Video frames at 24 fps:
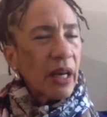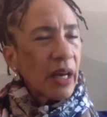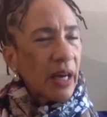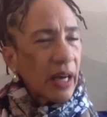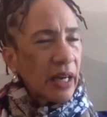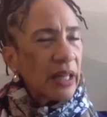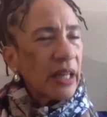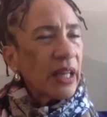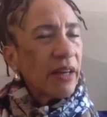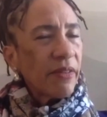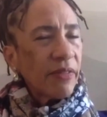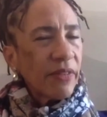
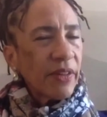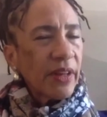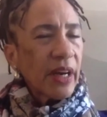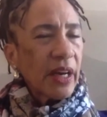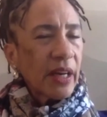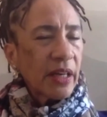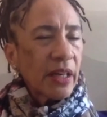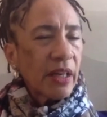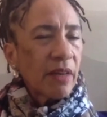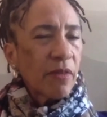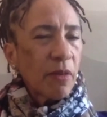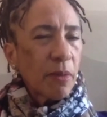I love the
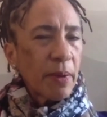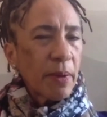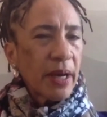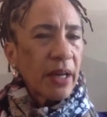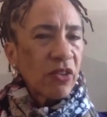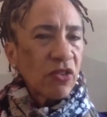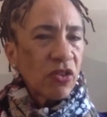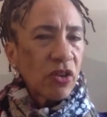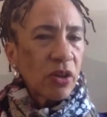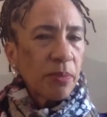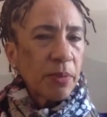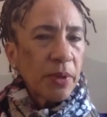idea of
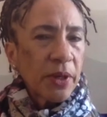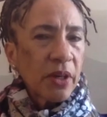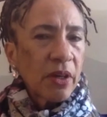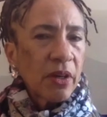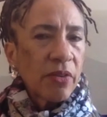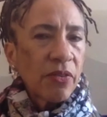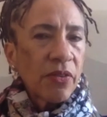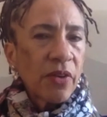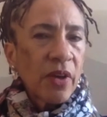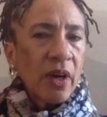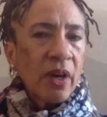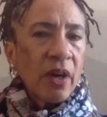imagining
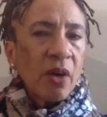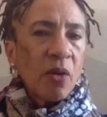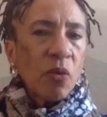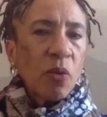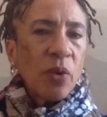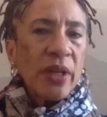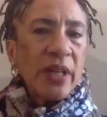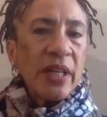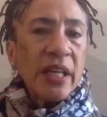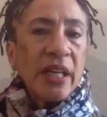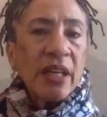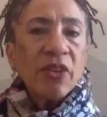because
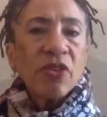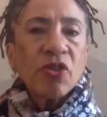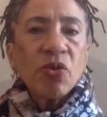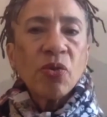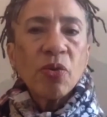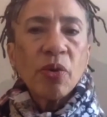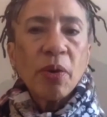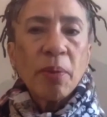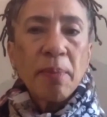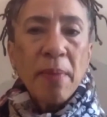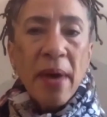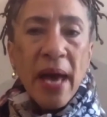we need
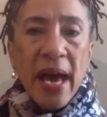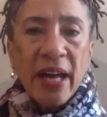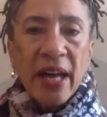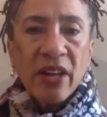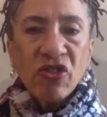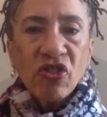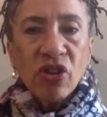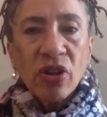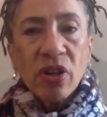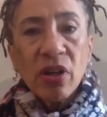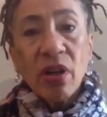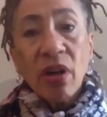to
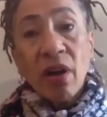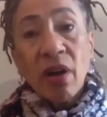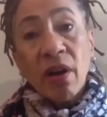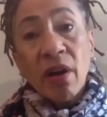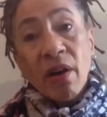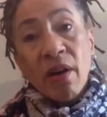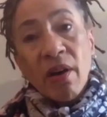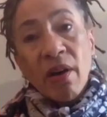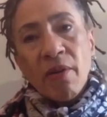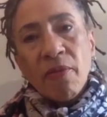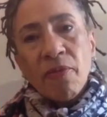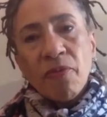imagine
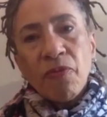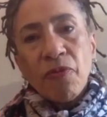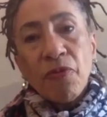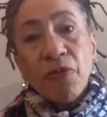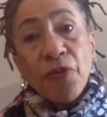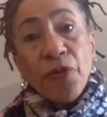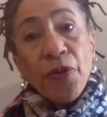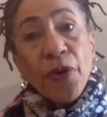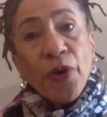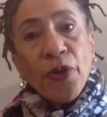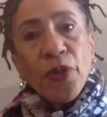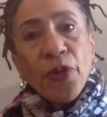
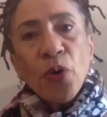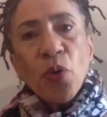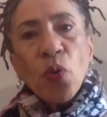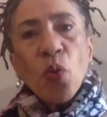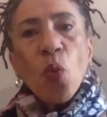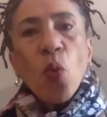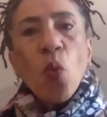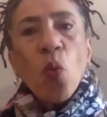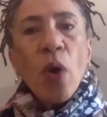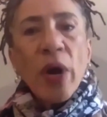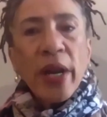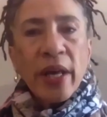further
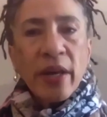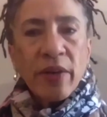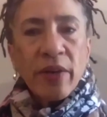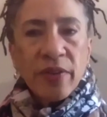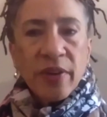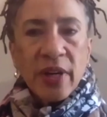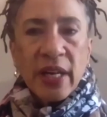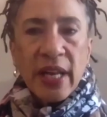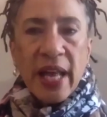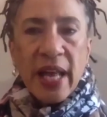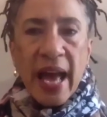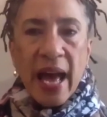what else
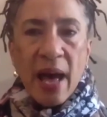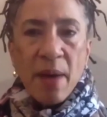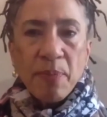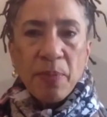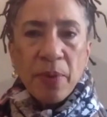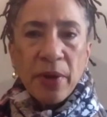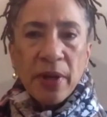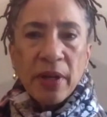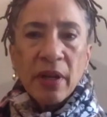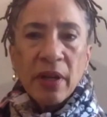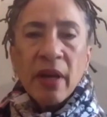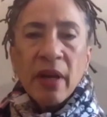can
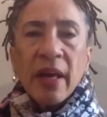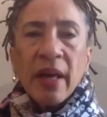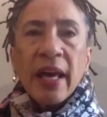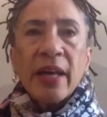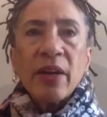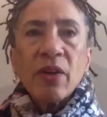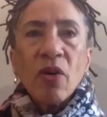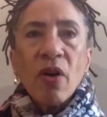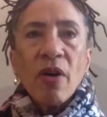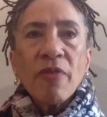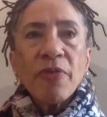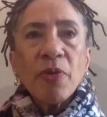happen.
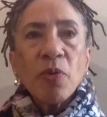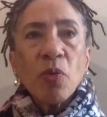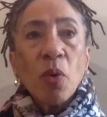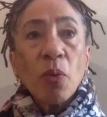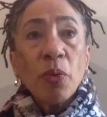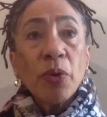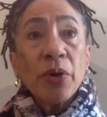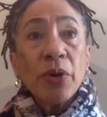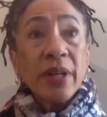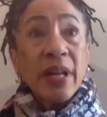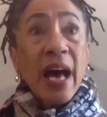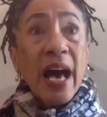And often what
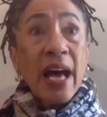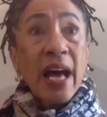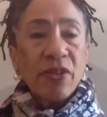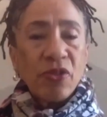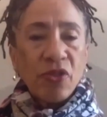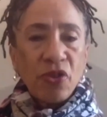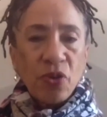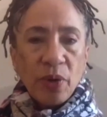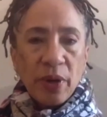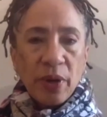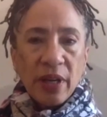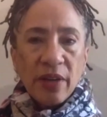we're
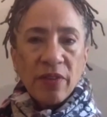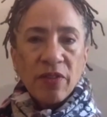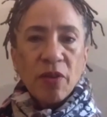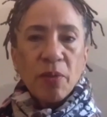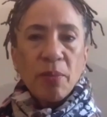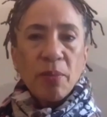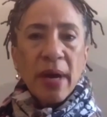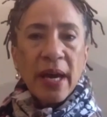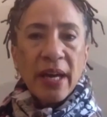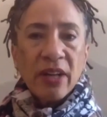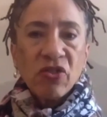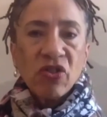not doing is
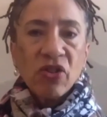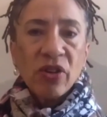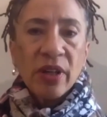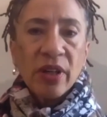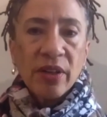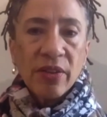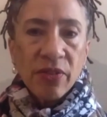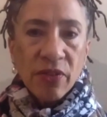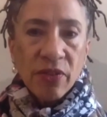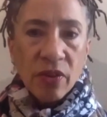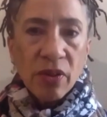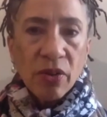
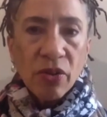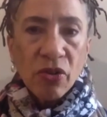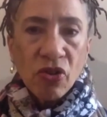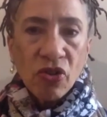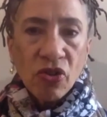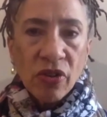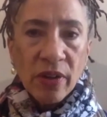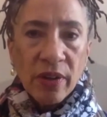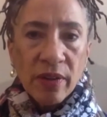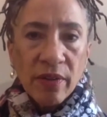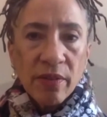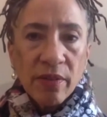imagining
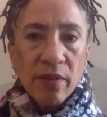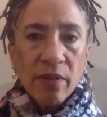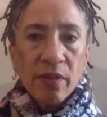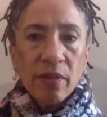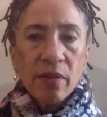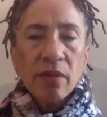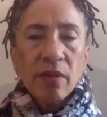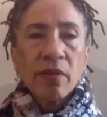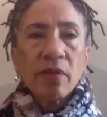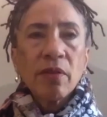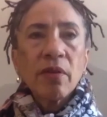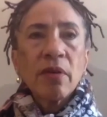
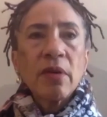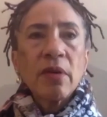solutions,